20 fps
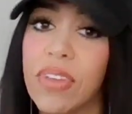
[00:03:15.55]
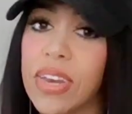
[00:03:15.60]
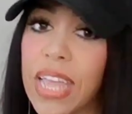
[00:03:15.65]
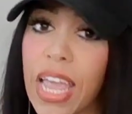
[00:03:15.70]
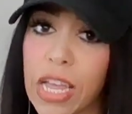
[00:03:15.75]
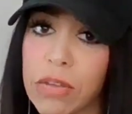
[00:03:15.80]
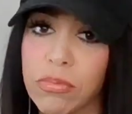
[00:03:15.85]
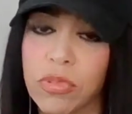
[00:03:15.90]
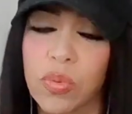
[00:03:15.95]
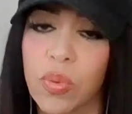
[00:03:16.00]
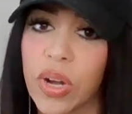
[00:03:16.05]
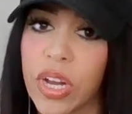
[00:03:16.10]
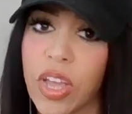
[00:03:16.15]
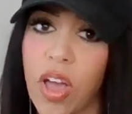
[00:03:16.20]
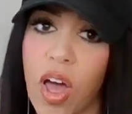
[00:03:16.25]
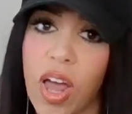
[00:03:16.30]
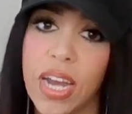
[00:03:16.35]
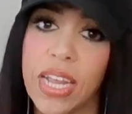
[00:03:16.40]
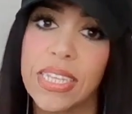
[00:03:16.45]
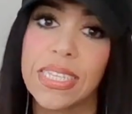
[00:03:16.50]
games where
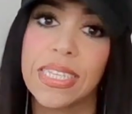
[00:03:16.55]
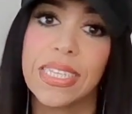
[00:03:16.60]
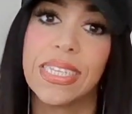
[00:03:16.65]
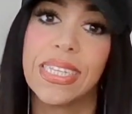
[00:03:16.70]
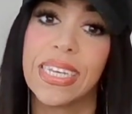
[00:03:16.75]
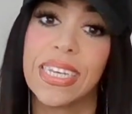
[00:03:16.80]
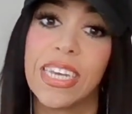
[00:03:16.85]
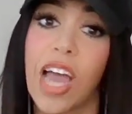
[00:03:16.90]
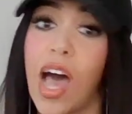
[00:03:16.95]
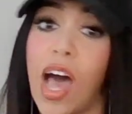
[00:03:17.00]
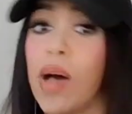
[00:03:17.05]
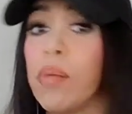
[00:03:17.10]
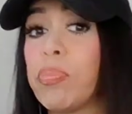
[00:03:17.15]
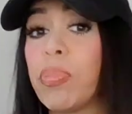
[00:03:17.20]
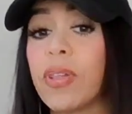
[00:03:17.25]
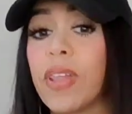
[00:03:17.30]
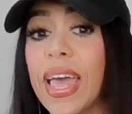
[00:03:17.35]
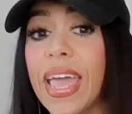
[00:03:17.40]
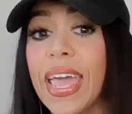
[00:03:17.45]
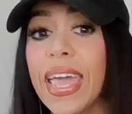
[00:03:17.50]
Giannis did not
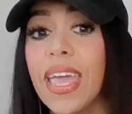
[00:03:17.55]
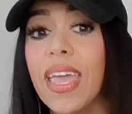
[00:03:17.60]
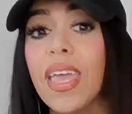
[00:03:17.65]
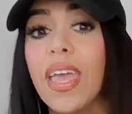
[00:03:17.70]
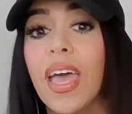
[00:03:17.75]
play,